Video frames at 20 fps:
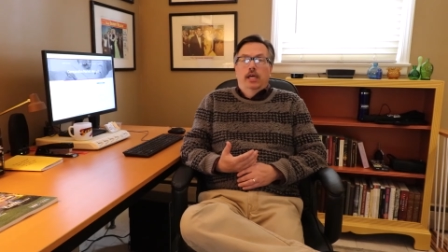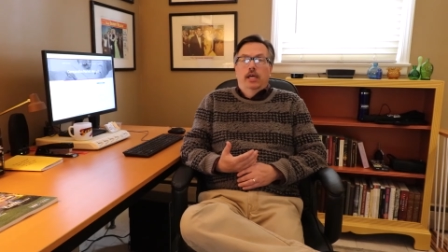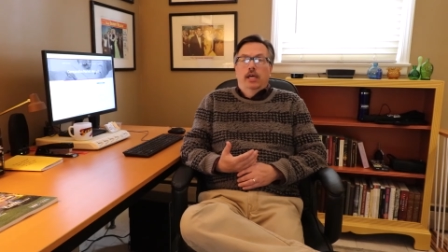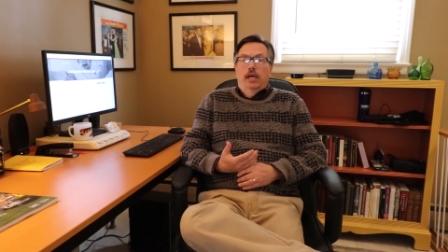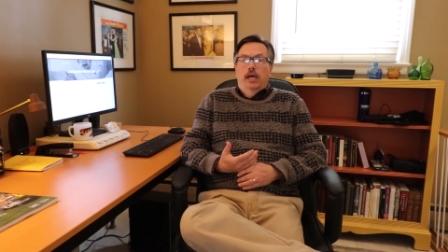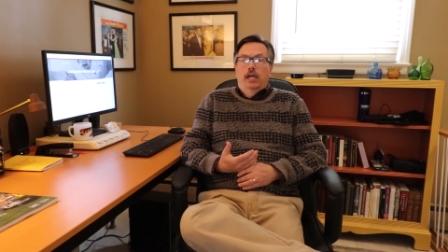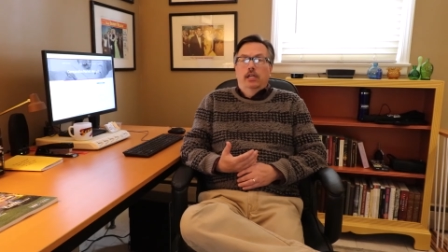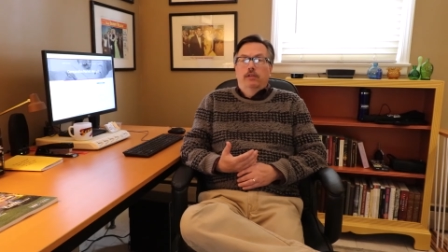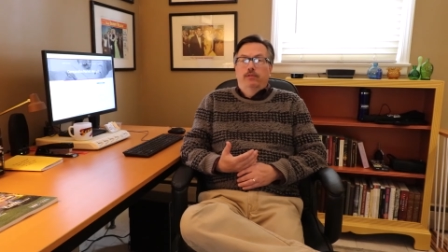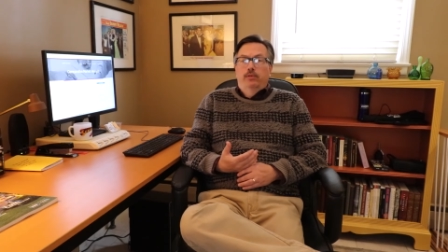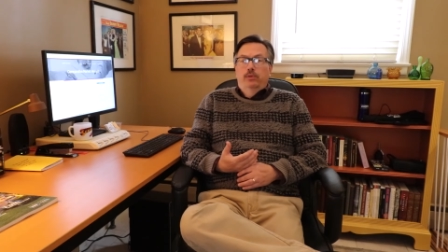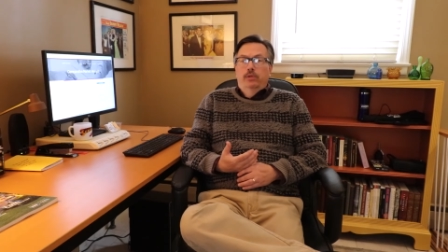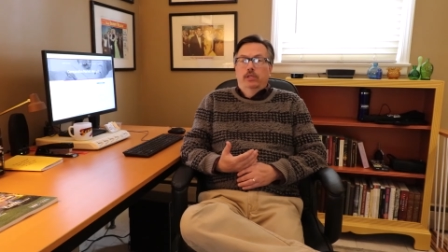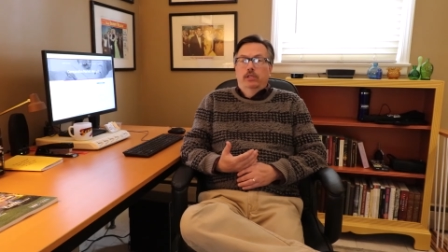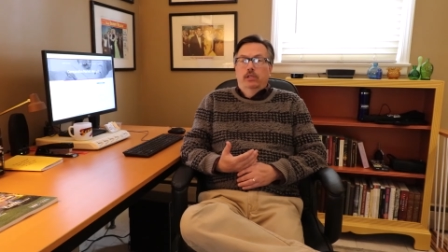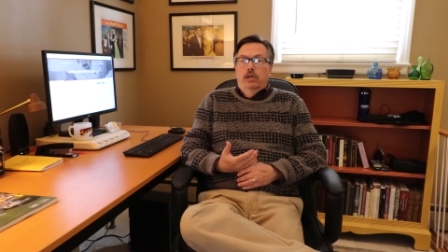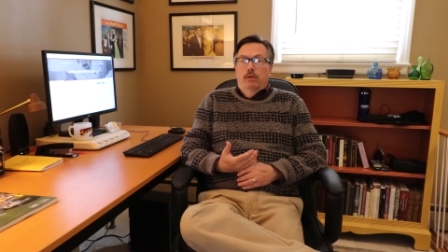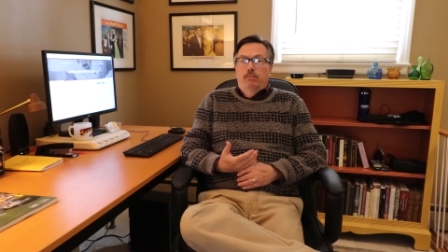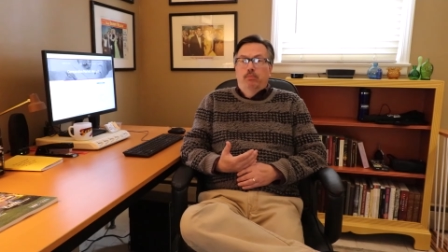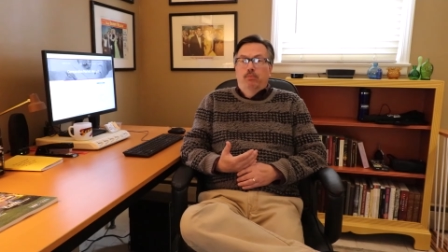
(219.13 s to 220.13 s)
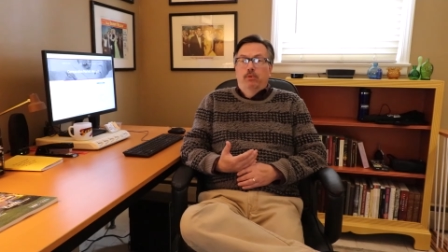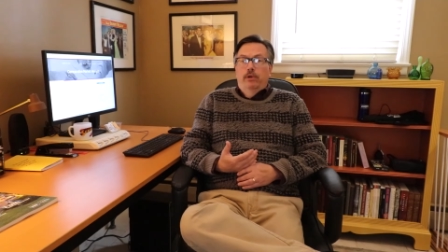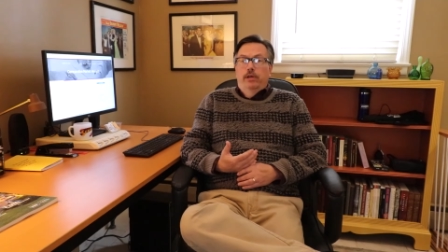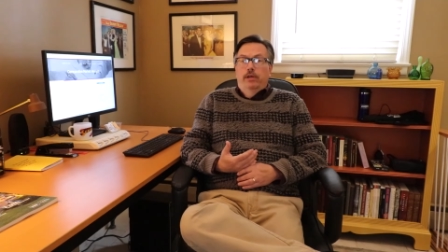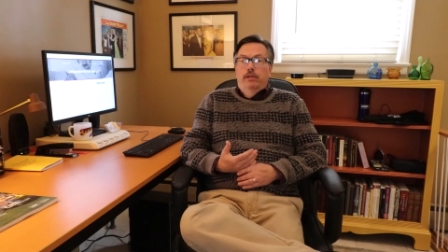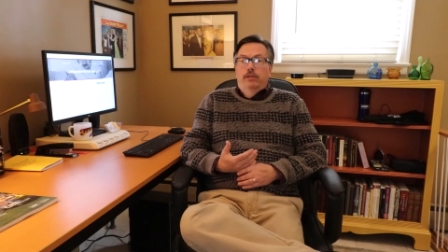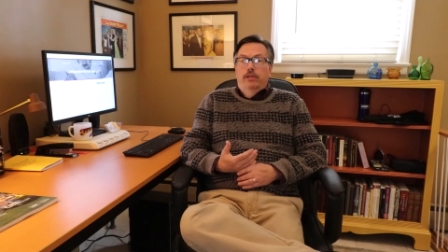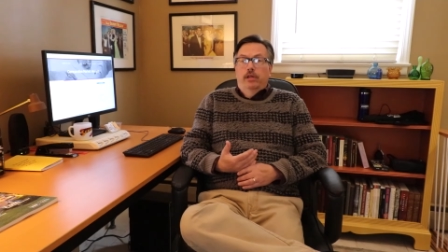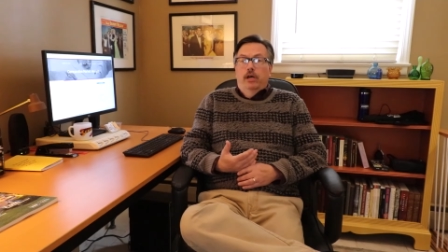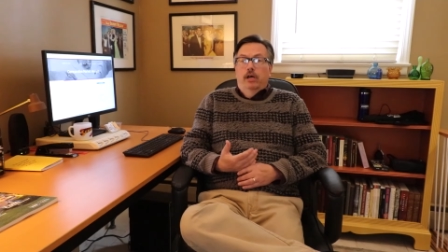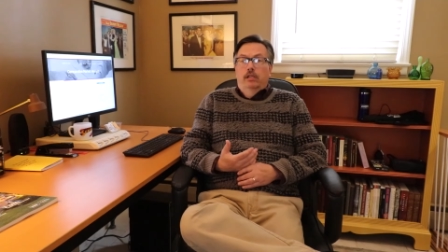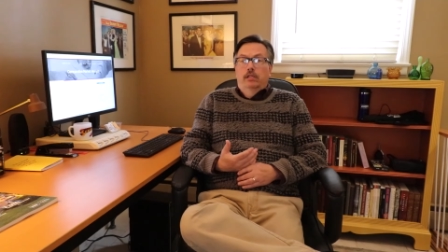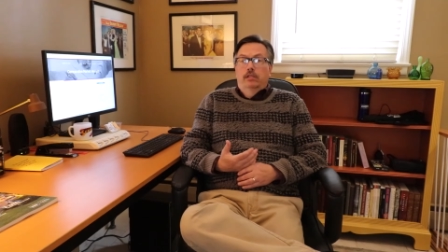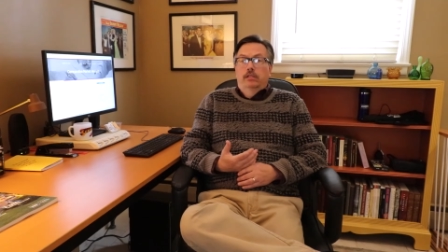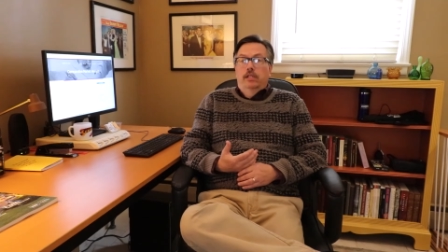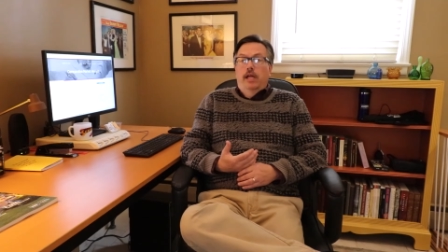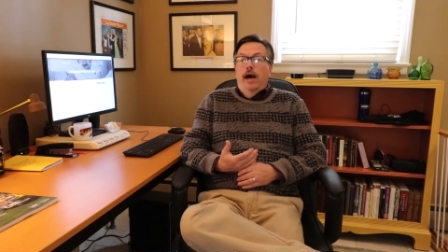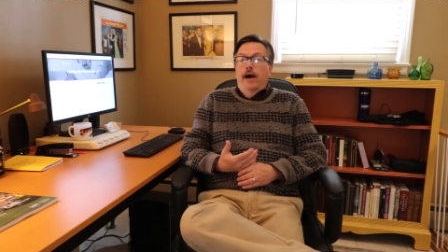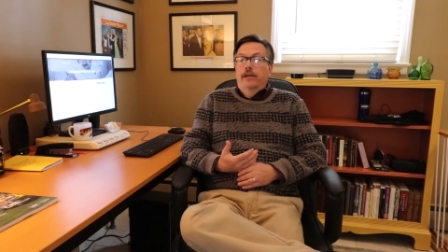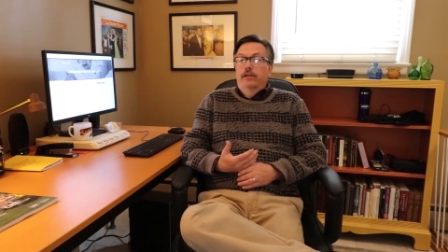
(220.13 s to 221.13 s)
And if you end up with a
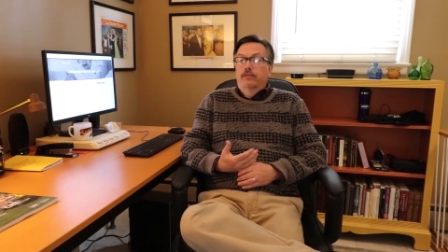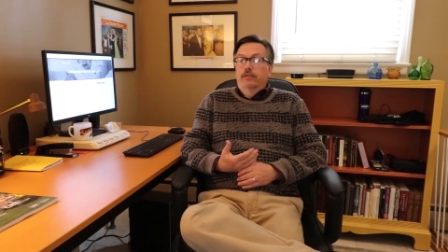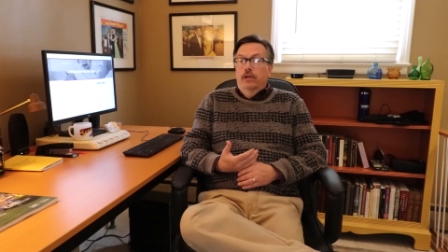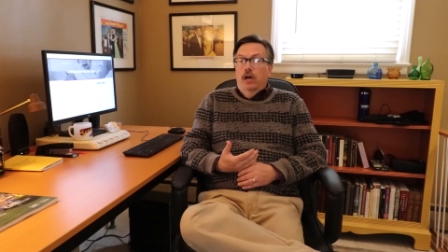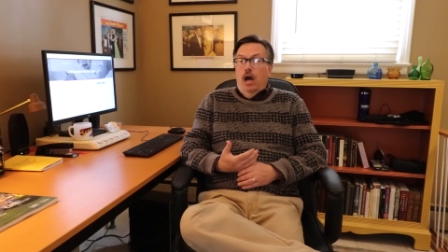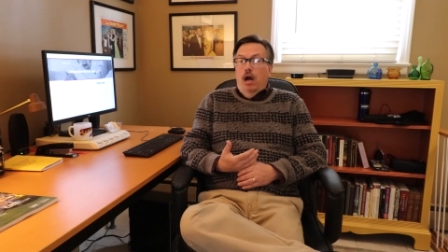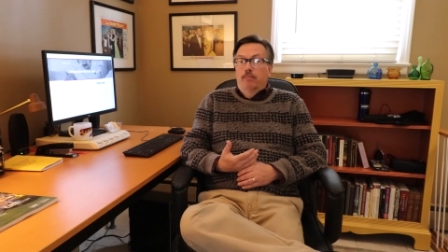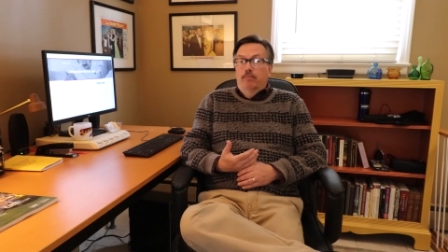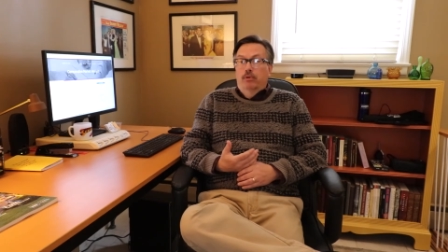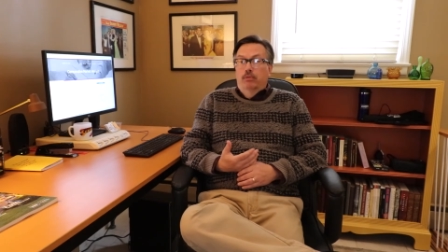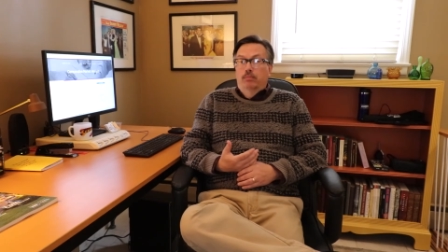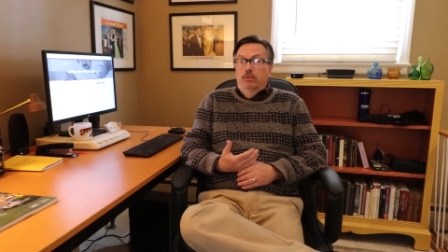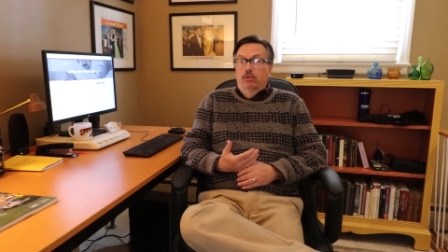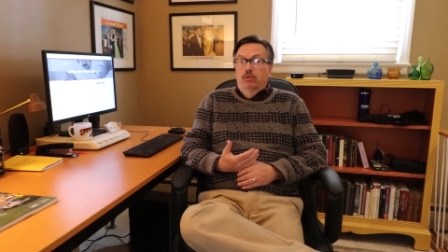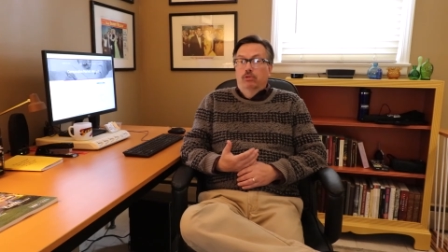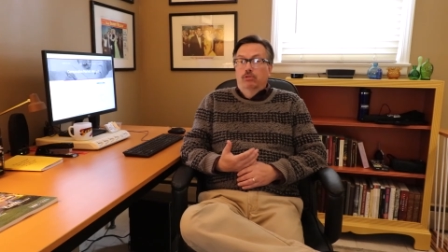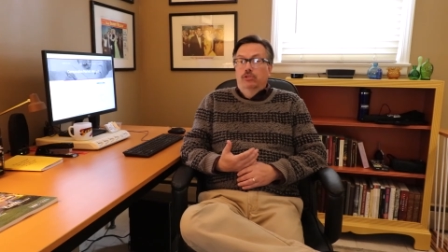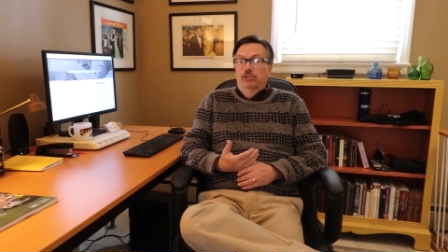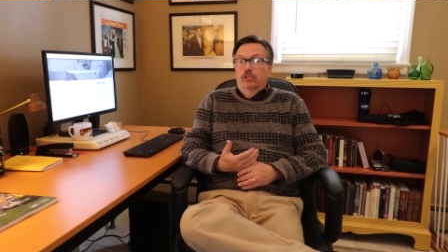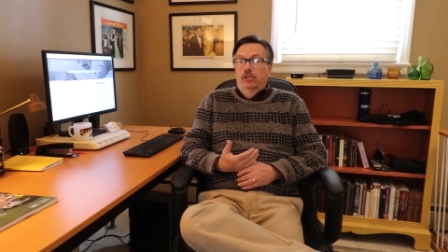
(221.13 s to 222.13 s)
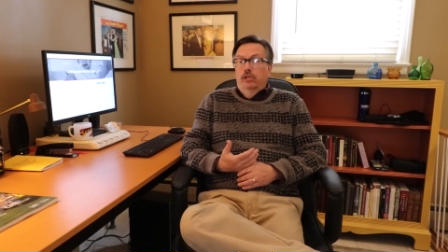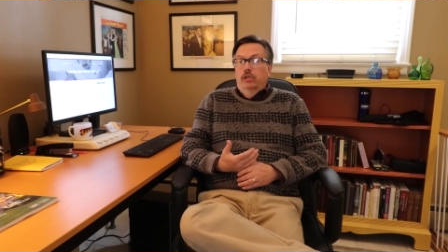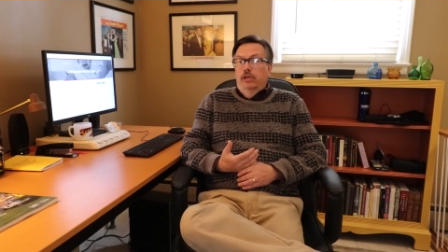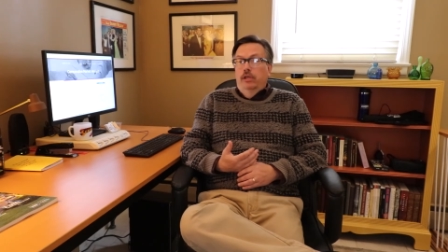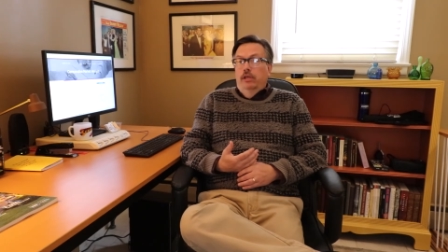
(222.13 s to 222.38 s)
lot of comparables,